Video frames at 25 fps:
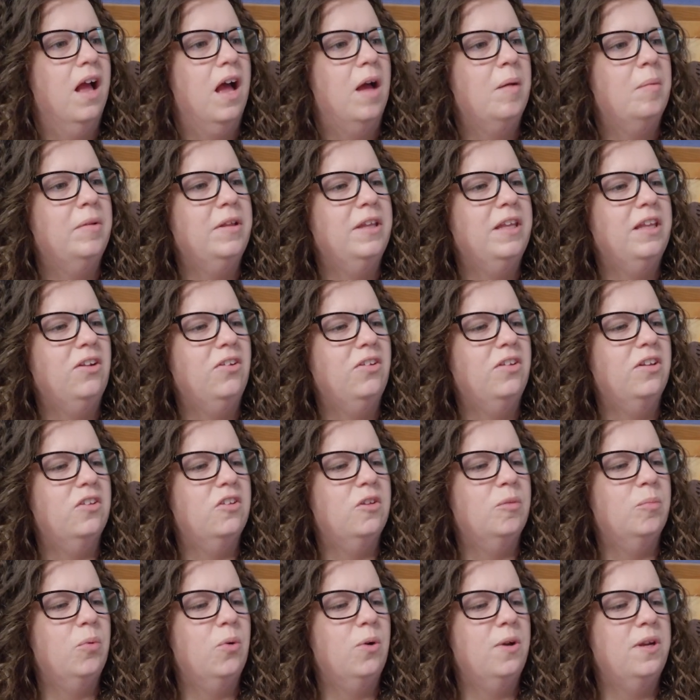I'm a little
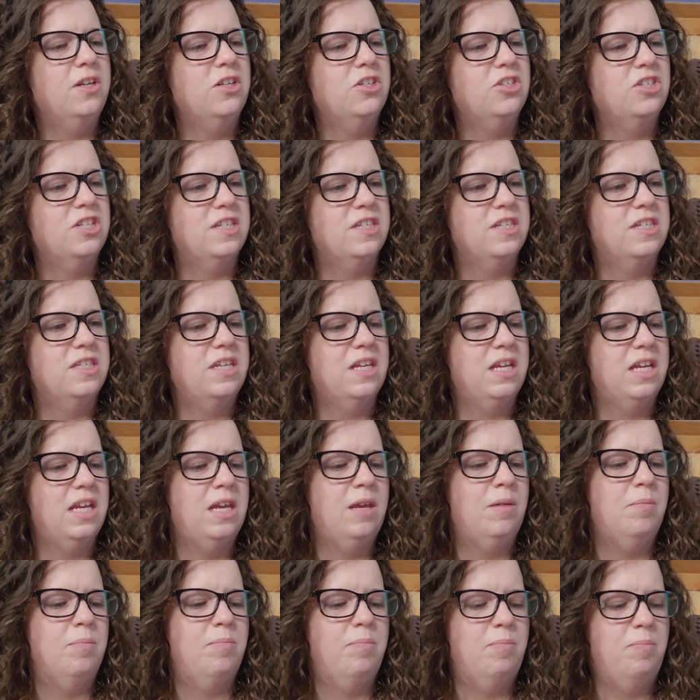disappointed she's
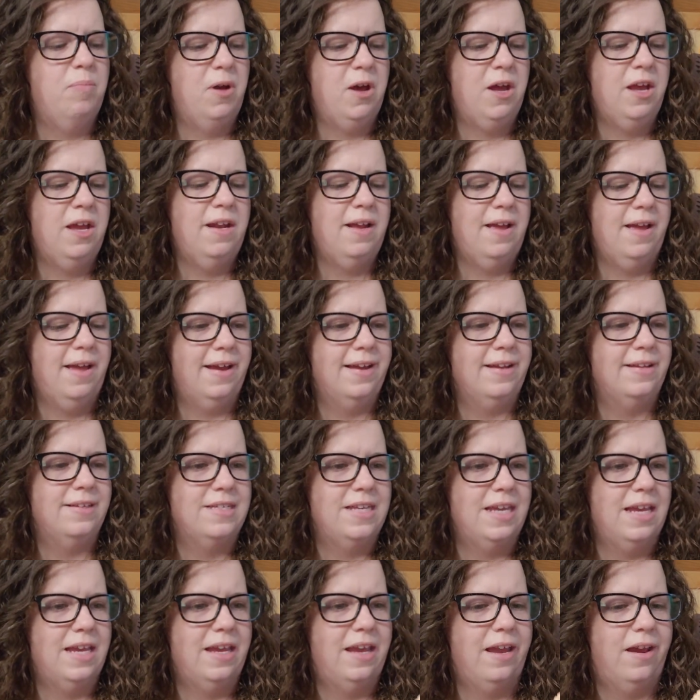sticky, but I can
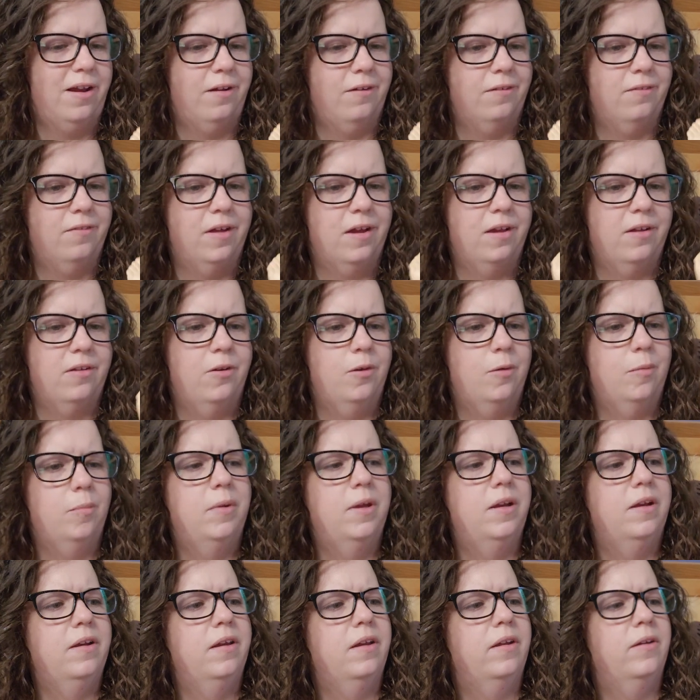take care of that. No
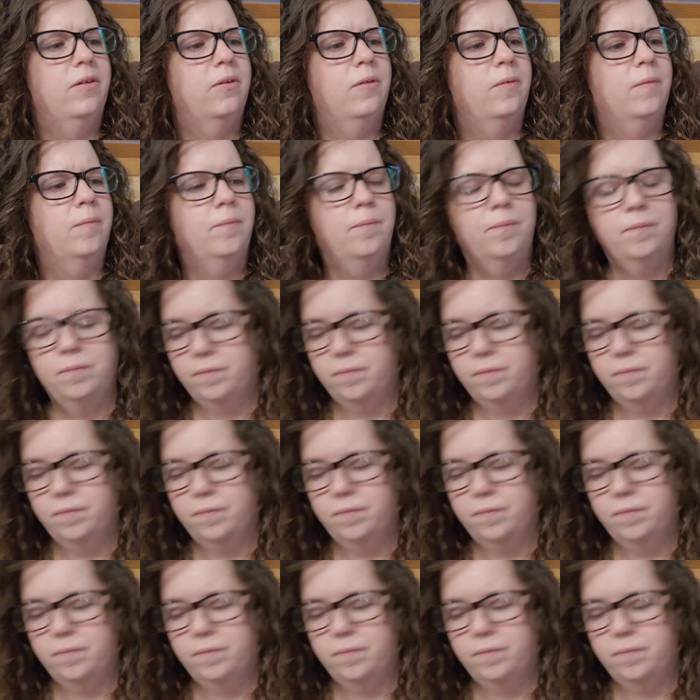big deal.